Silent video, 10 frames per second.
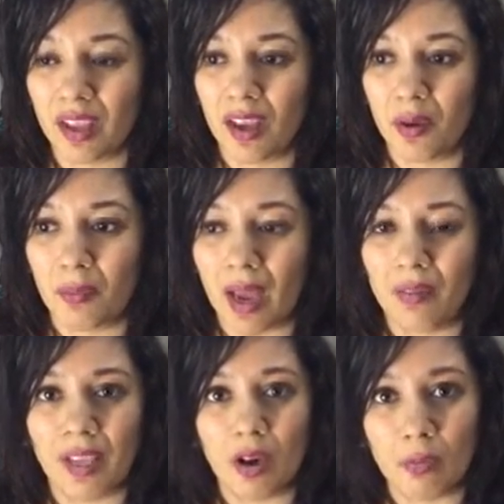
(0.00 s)

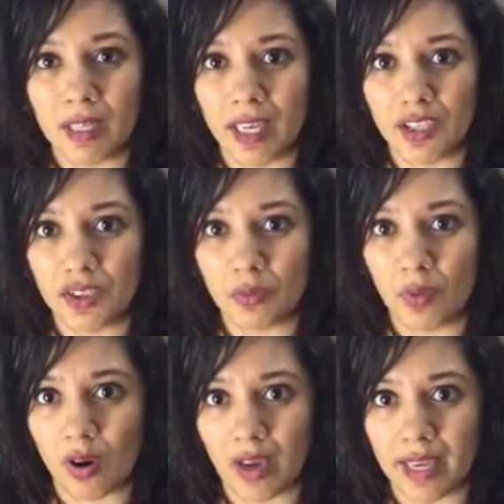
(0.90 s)
there got me
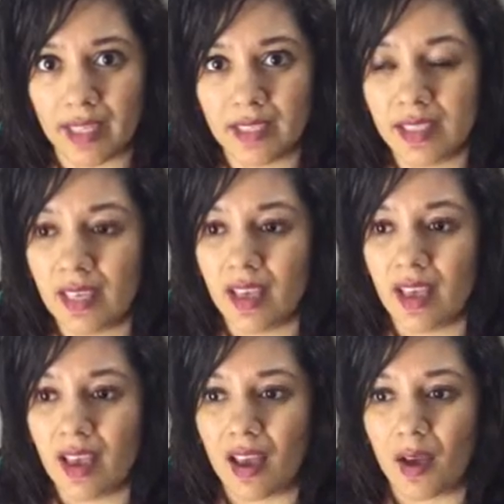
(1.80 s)
nationwide.
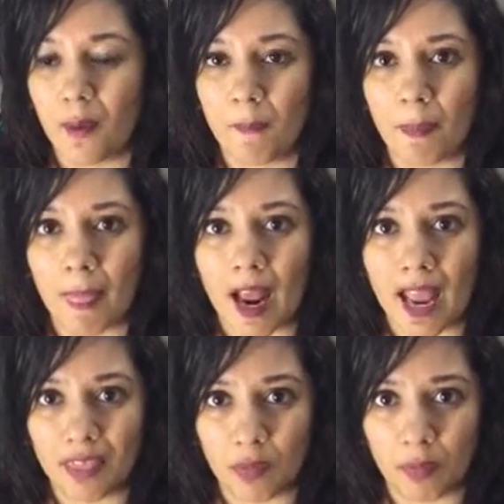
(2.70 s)
I
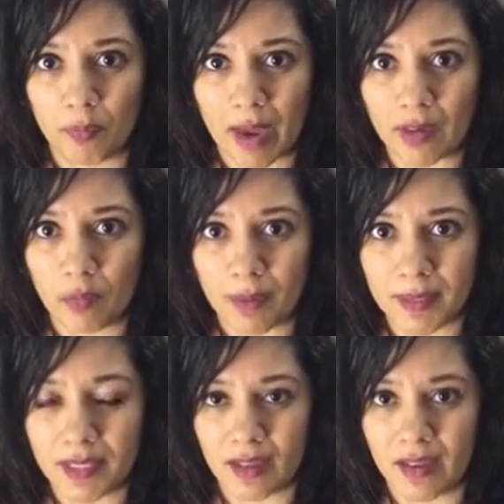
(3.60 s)
had the main
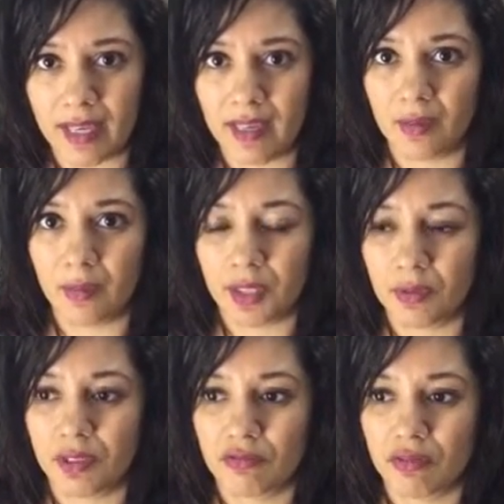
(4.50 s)
website,
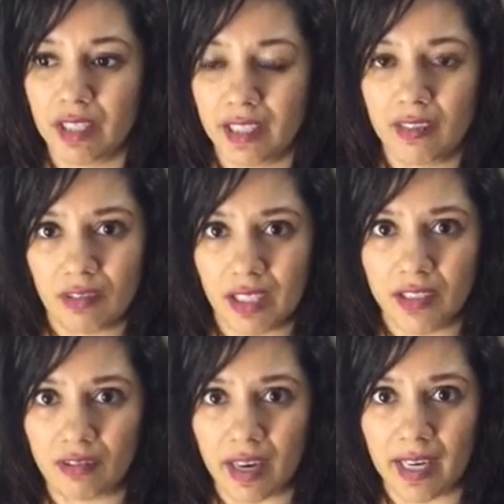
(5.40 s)
which was really, really
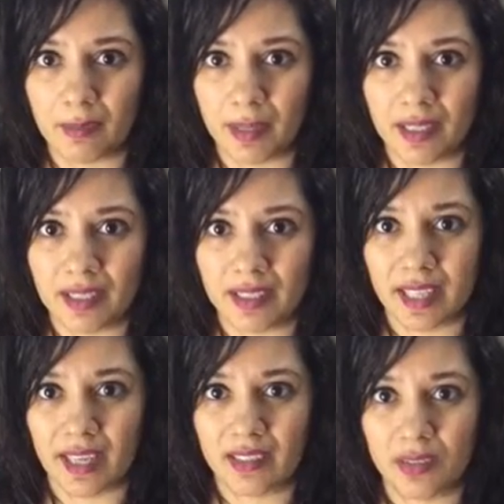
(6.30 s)
great because
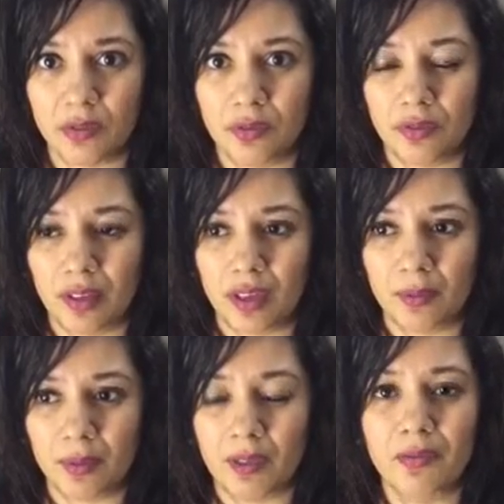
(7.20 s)
that sort
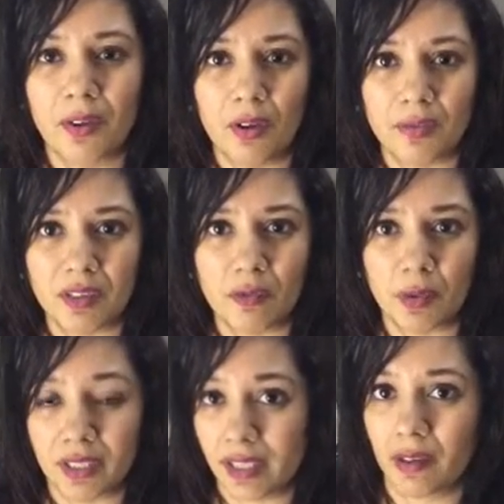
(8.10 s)
of confirms
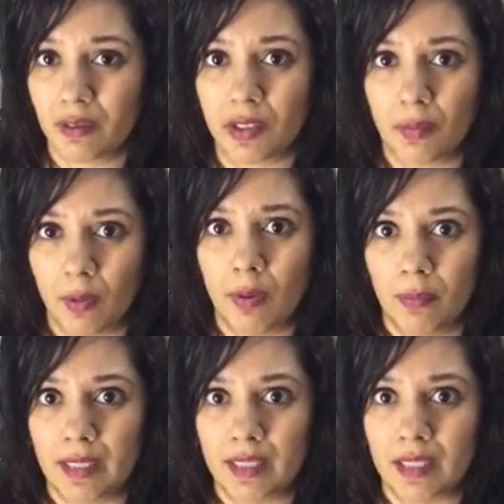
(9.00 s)
everybody that it was a proper
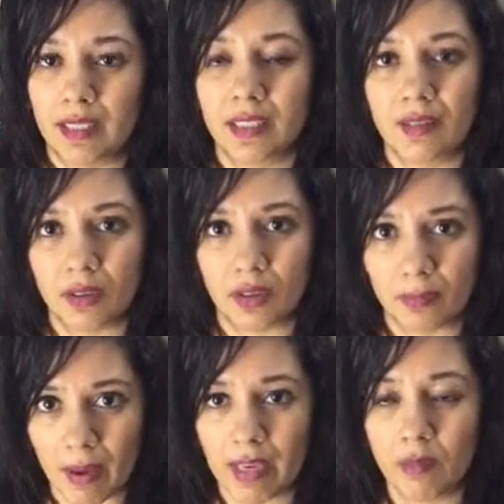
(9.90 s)
business. So I got
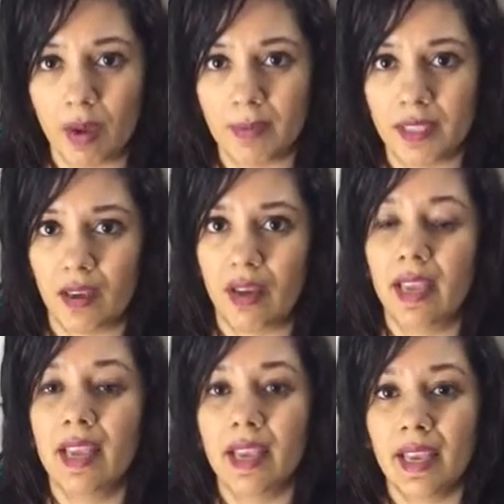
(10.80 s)
the main
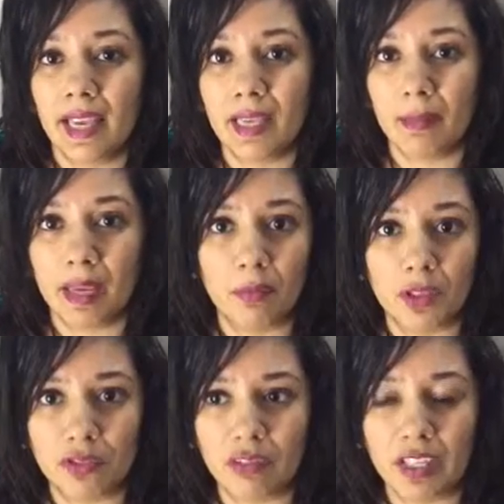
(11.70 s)
website, eBay,
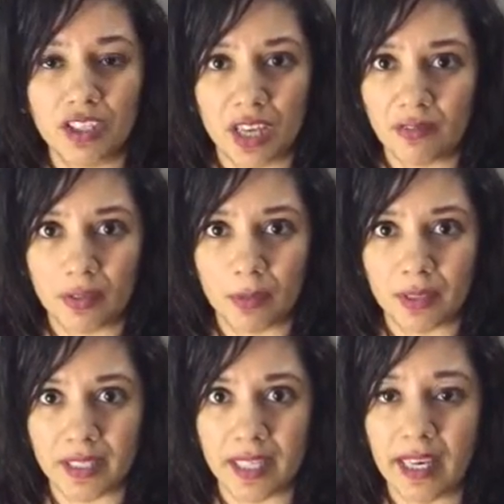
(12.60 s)
which reached
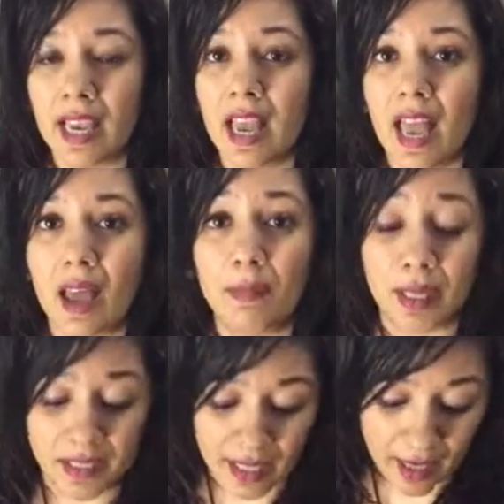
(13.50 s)
everybody. And
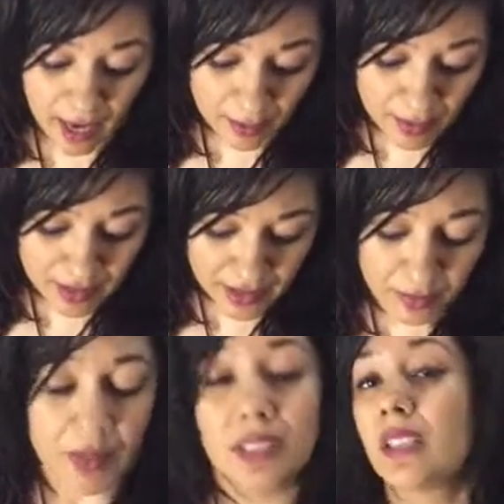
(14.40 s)
because our
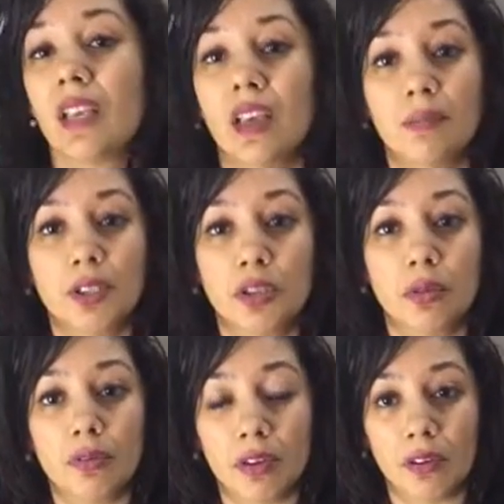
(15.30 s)
business was to
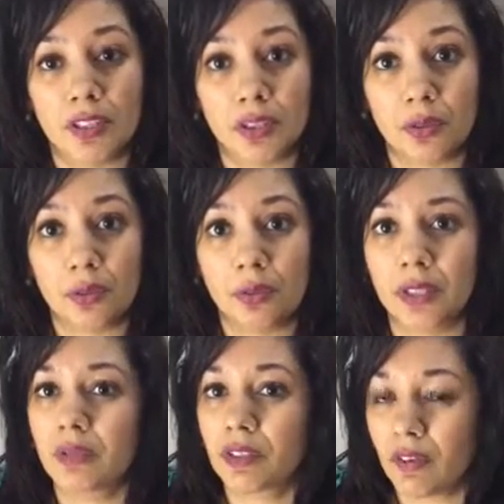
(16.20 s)
do with a lot of
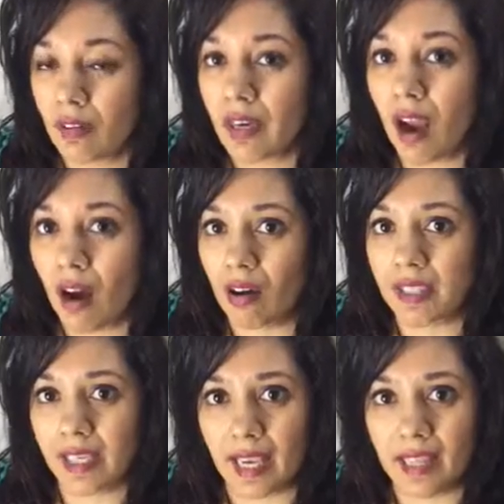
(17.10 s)
schools, it was very
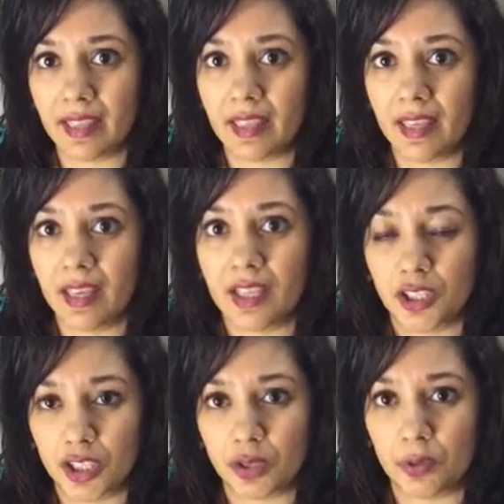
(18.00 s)
hard to get into
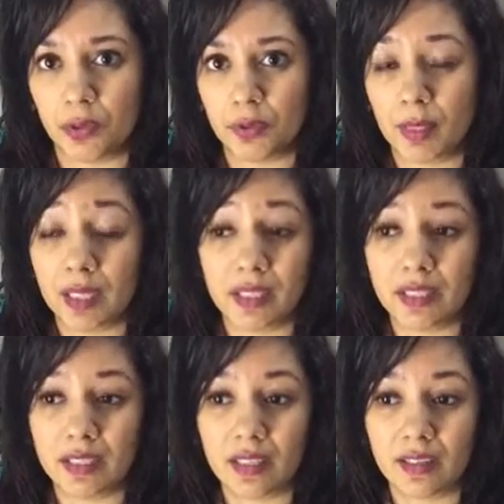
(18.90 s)
schools
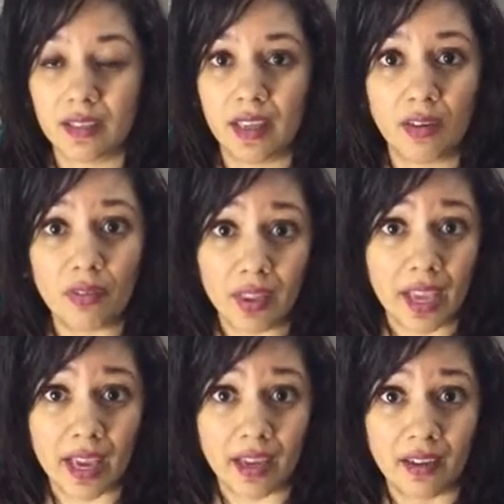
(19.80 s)
because they're not
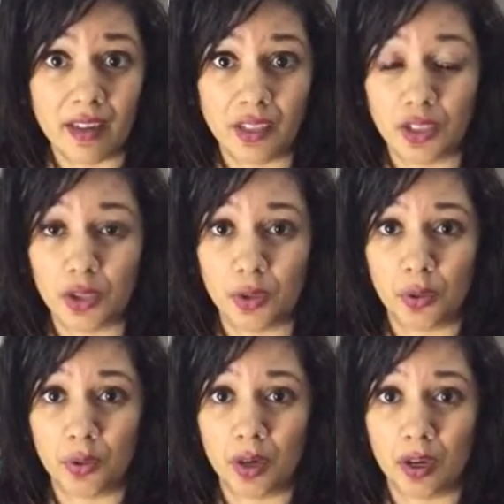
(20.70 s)
there
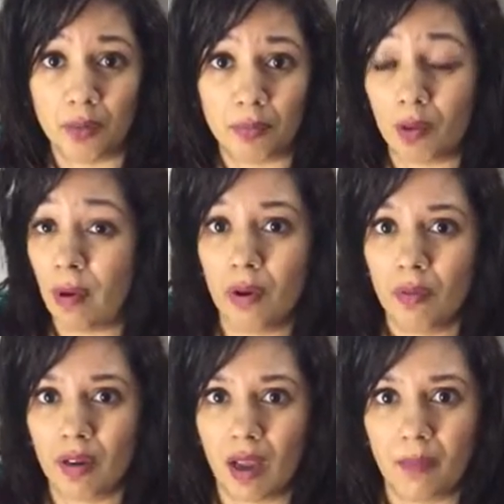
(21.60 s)
to
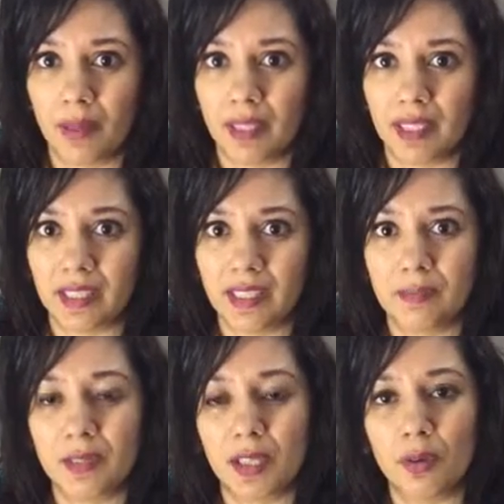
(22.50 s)
promote
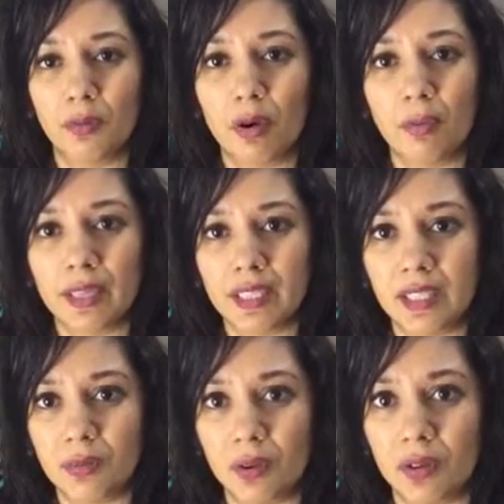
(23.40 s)
companies. So what we
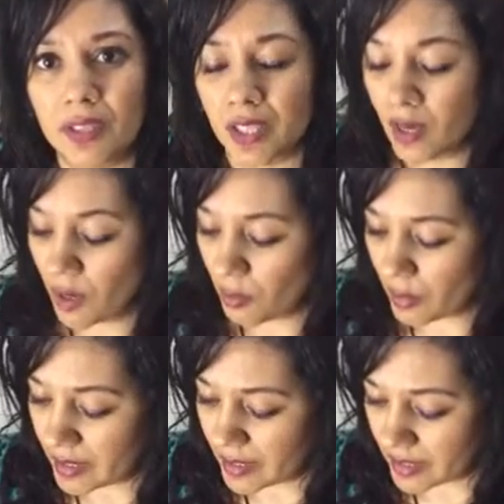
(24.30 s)
did was
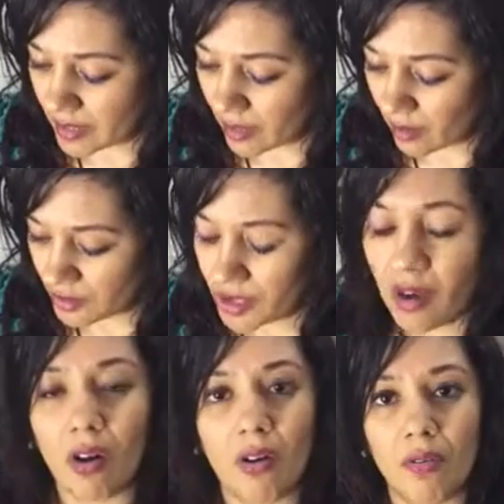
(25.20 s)
we did a lot
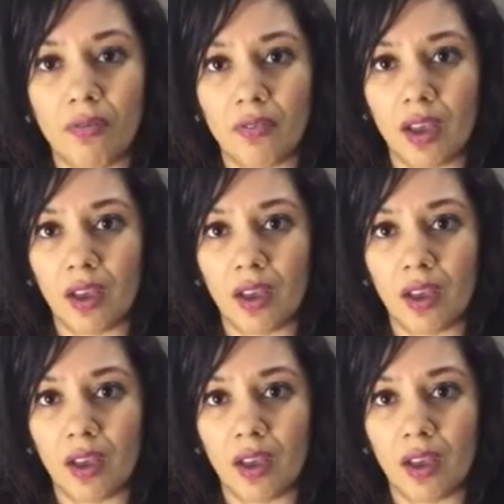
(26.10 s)
of